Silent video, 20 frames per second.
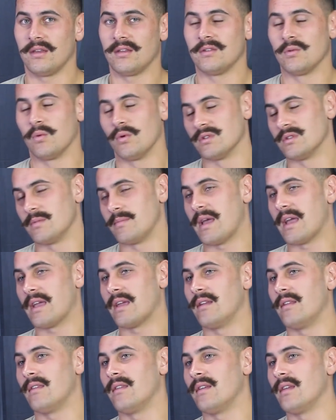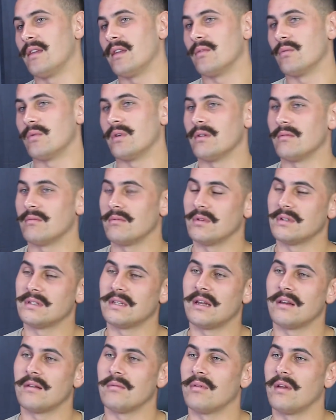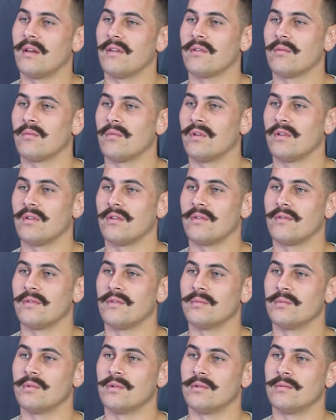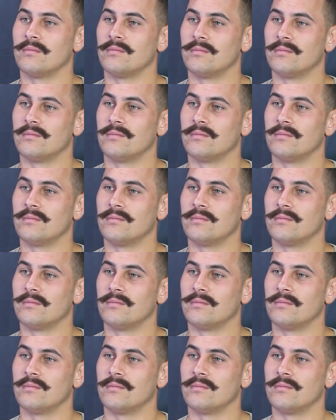towards the back end of the year we started to play some really good football.